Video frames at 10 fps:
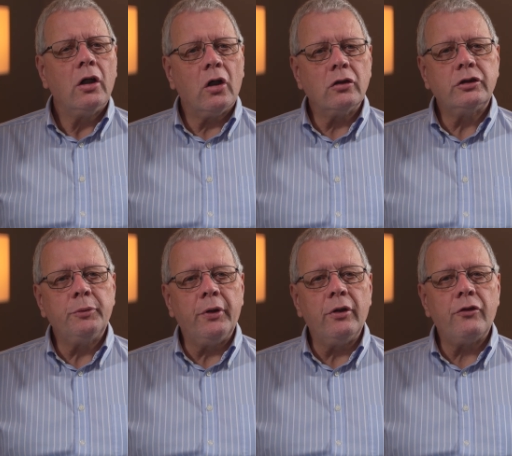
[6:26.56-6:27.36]

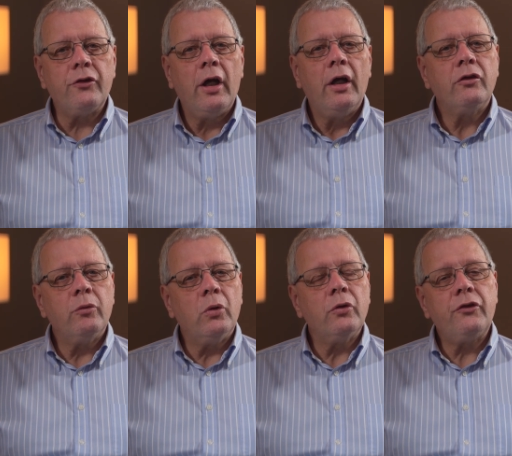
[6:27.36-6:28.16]
contributes
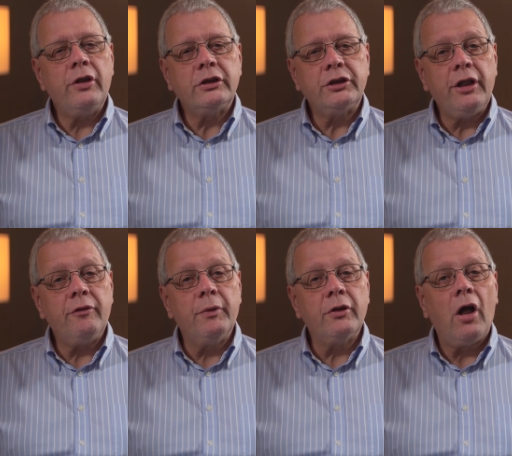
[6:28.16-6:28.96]
towards the
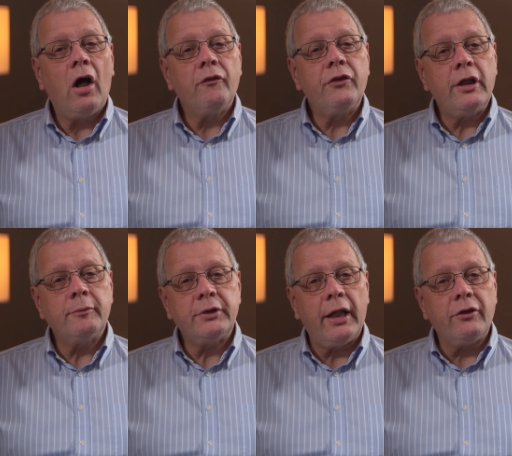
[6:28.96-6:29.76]
achievement of the
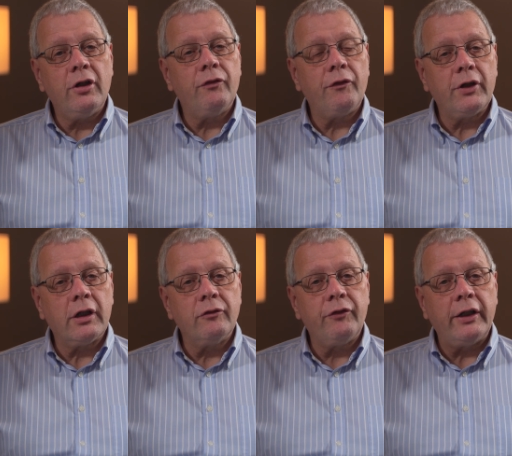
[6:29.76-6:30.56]
objective of the
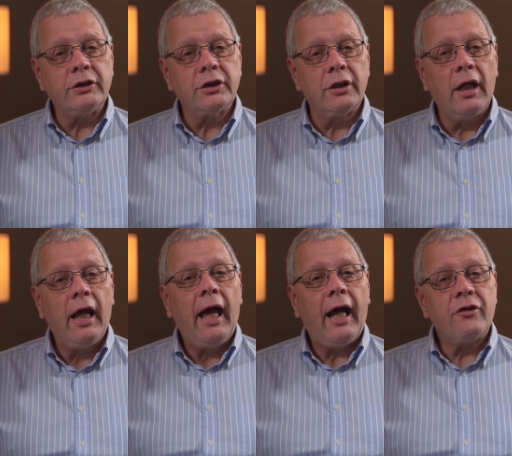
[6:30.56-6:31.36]
Convention
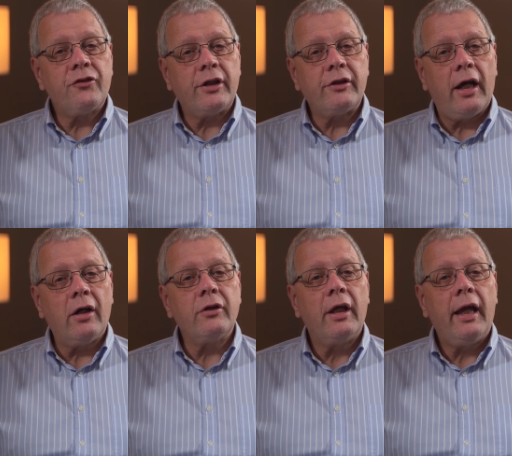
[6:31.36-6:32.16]
as set
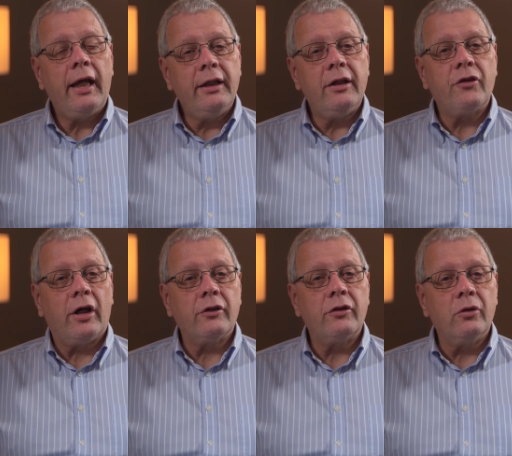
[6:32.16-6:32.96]
out in its
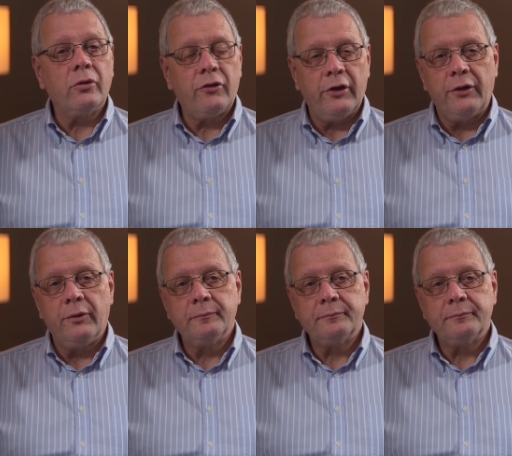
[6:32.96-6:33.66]
Article 2.